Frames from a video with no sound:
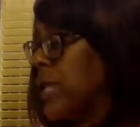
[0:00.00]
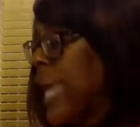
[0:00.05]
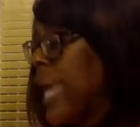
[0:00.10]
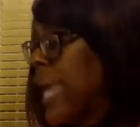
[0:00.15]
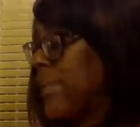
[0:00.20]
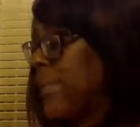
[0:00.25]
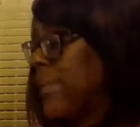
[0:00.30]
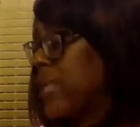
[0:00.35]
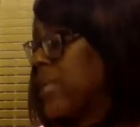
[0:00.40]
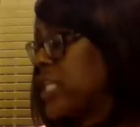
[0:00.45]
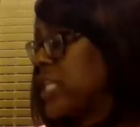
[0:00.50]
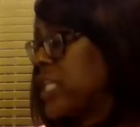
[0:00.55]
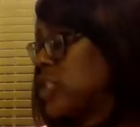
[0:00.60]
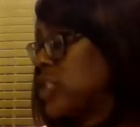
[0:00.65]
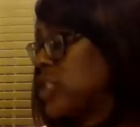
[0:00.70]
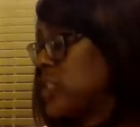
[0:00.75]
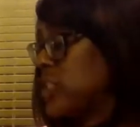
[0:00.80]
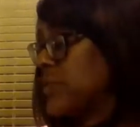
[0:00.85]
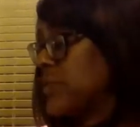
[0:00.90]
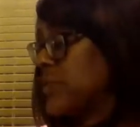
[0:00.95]

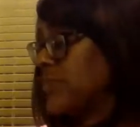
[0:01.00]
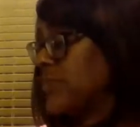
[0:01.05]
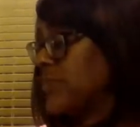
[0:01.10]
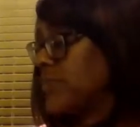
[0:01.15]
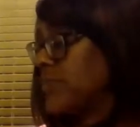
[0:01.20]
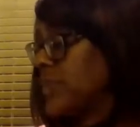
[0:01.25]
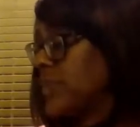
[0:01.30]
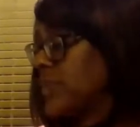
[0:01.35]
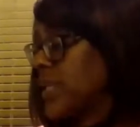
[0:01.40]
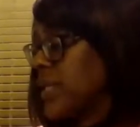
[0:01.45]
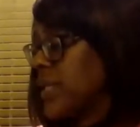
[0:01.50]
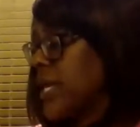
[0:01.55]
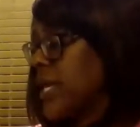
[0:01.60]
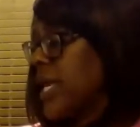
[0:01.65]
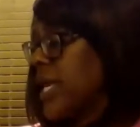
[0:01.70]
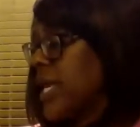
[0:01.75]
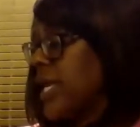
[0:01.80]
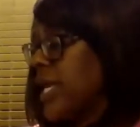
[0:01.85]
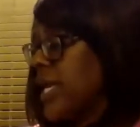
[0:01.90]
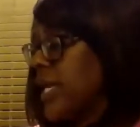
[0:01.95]
admonition.
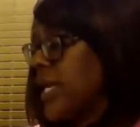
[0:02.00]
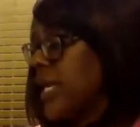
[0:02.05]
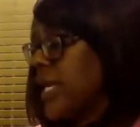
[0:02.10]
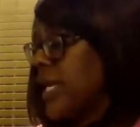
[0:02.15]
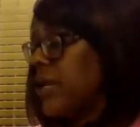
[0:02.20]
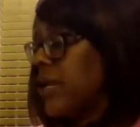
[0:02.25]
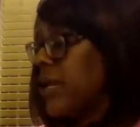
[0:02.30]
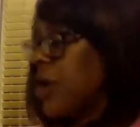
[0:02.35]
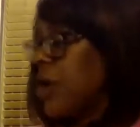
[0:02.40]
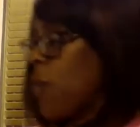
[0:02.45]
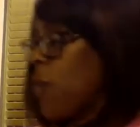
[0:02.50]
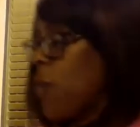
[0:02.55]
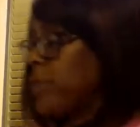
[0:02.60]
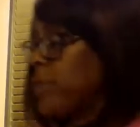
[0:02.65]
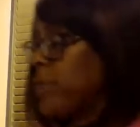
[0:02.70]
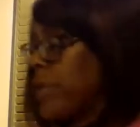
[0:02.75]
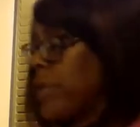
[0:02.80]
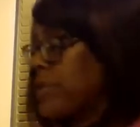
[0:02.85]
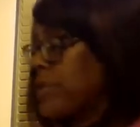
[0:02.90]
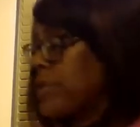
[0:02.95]
He who would
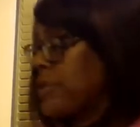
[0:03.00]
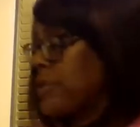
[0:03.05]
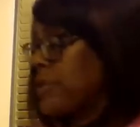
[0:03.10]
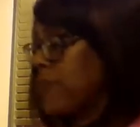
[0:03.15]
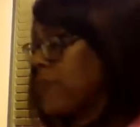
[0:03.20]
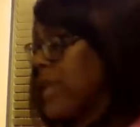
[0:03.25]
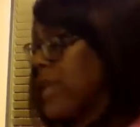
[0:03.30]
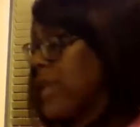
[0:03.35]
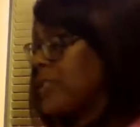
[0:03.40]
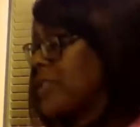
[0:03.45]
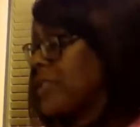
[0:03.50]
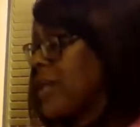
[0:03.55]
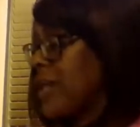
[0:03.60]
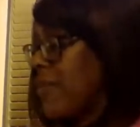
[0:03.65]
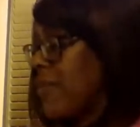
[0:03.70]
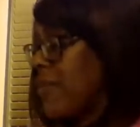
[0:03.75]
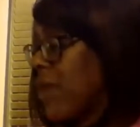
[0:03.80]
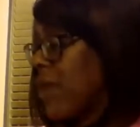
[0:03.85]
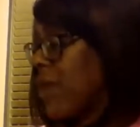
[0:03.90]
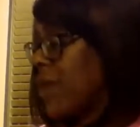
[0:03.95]
be the greatest
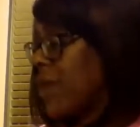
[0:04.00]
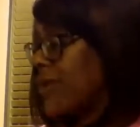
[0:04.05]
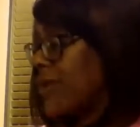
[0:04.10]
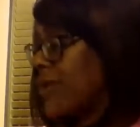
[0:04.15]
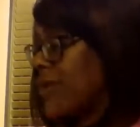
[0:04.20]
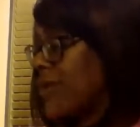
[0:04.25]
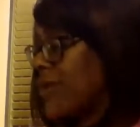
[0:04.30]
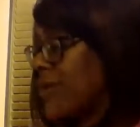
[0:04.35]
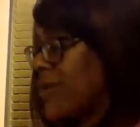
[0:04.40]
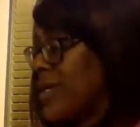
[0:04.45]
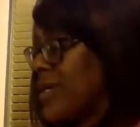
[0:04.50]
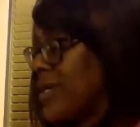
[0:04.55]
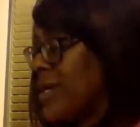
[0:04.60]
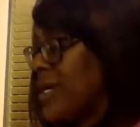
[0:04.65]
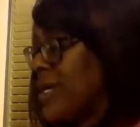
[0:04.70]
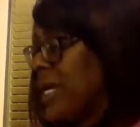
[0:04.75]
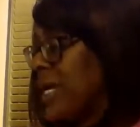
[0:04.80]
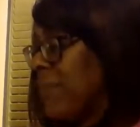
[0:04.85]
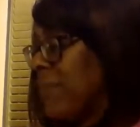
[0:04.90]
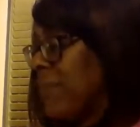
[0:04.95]
among you
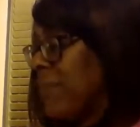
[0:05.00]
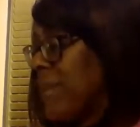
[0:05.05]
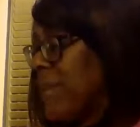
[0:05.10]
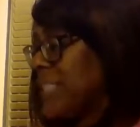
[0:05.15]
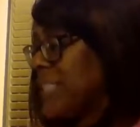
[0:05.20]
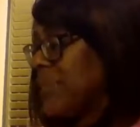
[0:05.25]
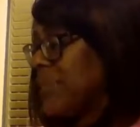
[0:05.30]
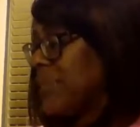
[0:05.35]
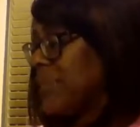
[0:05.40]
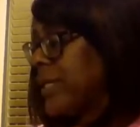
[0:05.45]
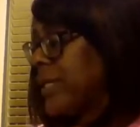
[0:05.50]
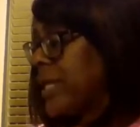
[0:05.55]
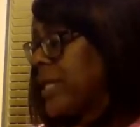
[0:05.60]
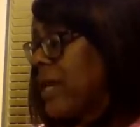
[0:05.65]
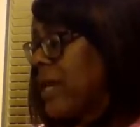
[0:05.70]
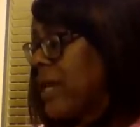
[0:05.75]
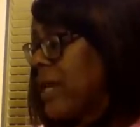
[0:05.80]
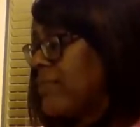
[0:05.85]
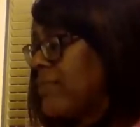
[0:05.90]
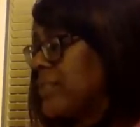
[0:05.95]
must
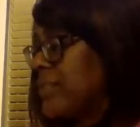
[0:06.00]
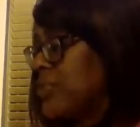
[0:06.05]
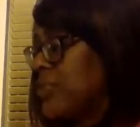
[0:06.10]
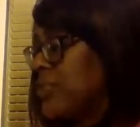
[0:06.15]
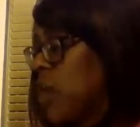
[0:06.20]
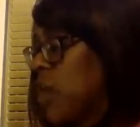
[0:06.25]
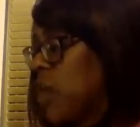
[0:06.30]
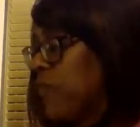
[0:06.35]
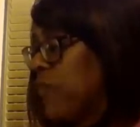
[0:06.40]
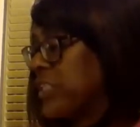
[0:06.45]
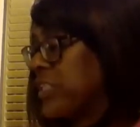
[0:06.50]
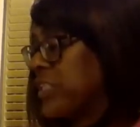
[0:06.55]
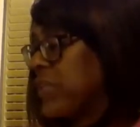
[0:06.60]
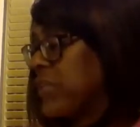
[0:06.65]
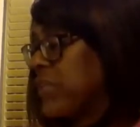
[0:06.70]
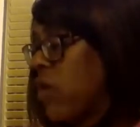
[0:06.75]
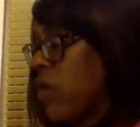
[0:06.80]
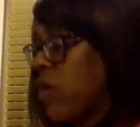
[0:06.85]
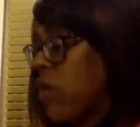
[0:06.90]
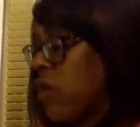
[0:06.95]
become the servant of
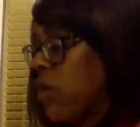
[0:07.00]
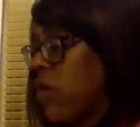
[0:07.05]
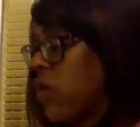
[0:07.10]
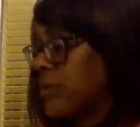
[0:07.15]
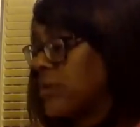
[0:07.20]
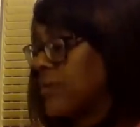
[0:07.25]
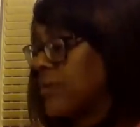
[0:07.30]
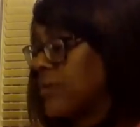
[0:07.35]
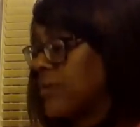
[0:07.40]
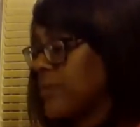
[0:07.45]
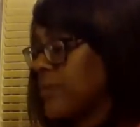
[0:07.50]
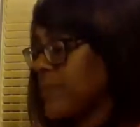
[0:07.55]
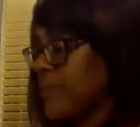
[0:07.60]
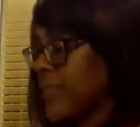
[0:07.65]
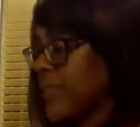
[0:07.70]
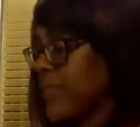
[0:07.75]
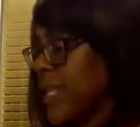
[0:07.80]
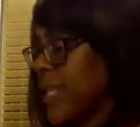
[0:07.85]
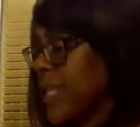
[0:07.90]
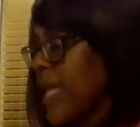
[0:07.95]
all.
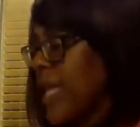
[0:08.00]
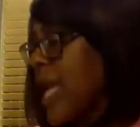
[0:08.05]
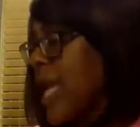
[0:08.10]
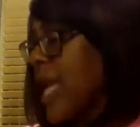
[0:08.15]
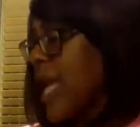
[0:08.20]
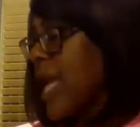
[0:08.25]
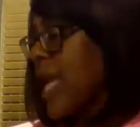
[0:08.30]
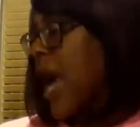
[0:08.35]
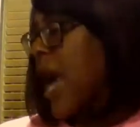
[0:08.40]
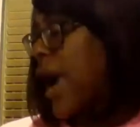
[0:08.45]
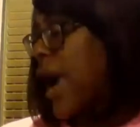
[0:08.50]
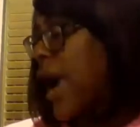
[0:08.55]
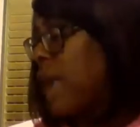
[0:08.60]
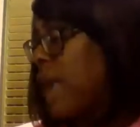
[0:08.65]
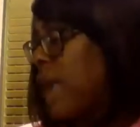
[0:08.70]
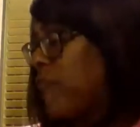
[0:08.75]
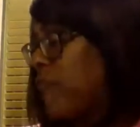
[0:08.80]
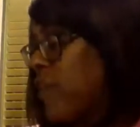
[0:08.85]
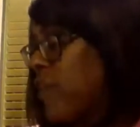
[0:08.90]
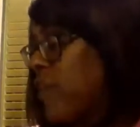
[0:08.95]
I
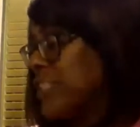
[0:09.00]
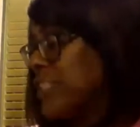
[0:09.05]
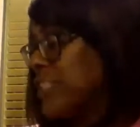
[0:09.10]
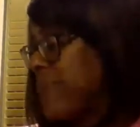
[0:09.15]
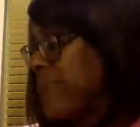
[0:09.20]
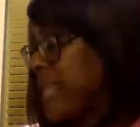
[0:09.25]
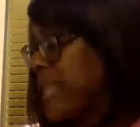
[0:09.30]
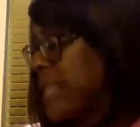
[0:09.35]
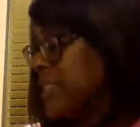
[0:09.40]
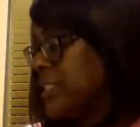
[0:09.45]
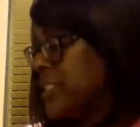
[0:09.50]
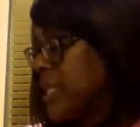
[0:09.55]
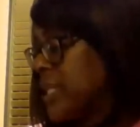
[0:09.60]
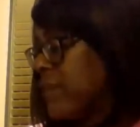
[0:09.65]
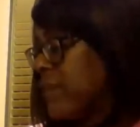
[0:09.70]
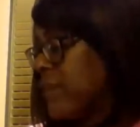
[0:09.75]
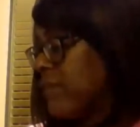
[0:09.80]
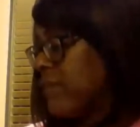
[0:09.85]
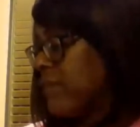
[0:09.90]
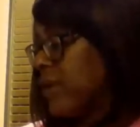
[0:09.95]
first met
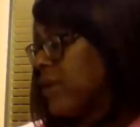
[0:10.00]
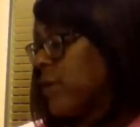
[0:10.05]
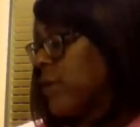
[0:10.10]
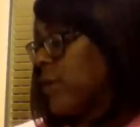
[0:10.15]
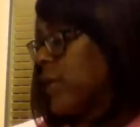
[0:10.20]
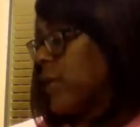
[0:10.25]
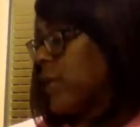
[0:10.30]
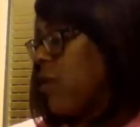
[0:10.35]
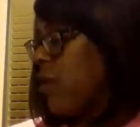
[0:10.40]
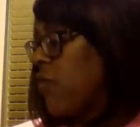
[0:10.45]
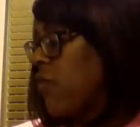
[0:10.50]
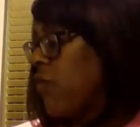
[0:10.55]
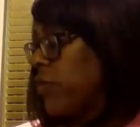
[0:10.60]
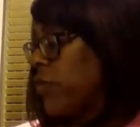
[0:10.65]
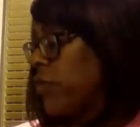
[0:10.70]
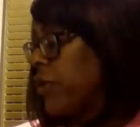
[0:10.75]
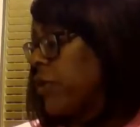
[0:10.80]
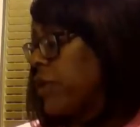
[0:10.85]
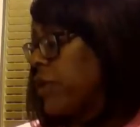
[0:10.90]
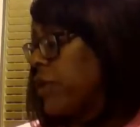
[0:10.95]
Jeff when he
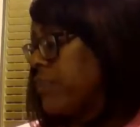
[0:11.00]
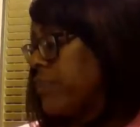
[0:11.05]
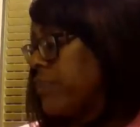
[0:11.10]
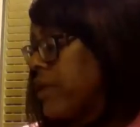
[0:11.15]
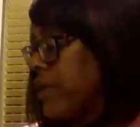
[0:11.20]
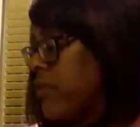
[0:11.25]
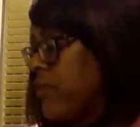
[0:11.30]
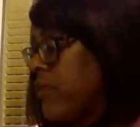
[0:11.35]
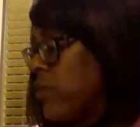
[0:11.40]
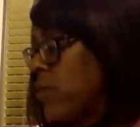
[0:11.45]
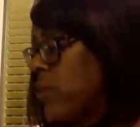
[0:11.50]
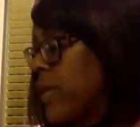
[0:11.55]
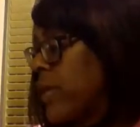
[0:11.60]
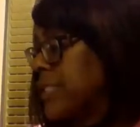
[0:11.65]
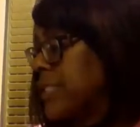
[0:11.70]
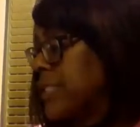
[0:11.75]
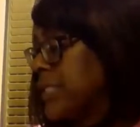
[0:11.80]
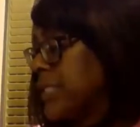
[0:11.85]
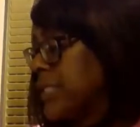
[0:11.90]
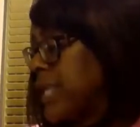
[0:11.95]
overheard me
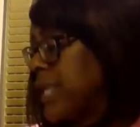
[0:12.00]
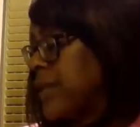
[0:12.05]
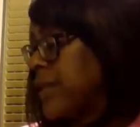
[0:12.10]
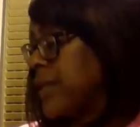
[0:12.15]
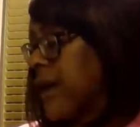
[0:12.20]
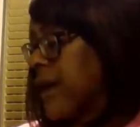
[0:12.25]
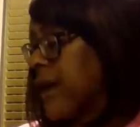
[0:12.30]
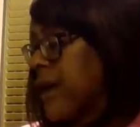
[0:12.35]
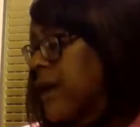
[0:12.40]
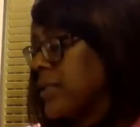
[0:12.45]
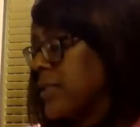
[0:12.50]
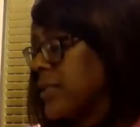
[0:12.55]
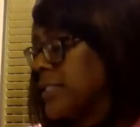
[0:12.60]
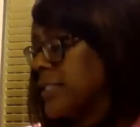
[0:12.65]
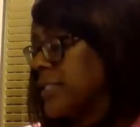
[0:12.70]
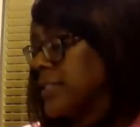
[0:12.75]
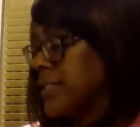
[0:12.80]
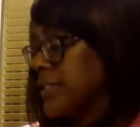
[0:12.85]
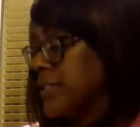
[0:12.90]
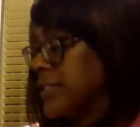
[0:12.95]
requesting an aisle
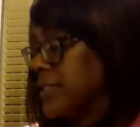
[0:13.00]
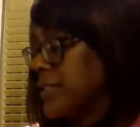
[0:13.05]
seat.